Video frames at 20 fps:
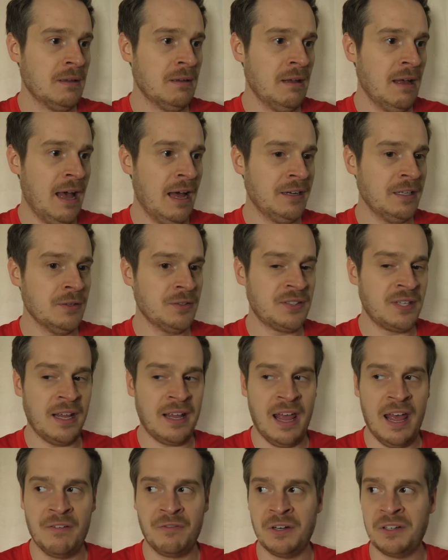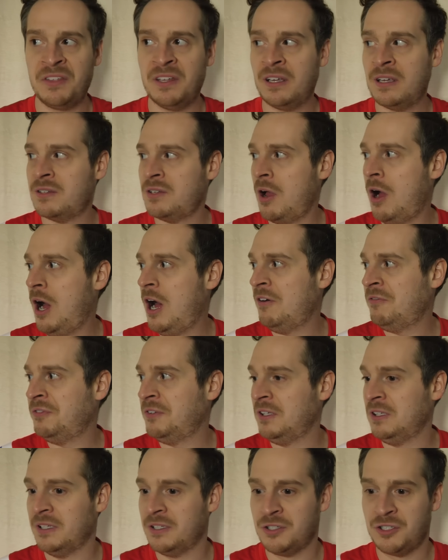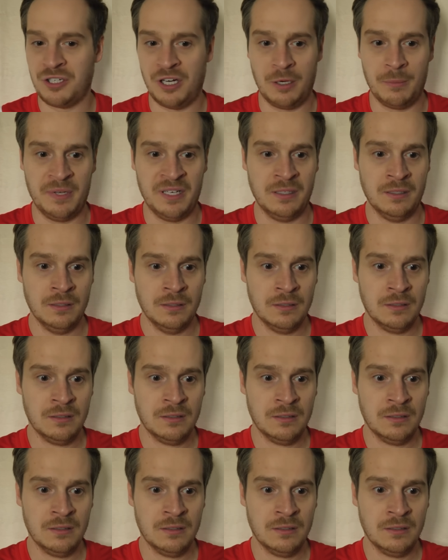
How do you say everything is awful in German?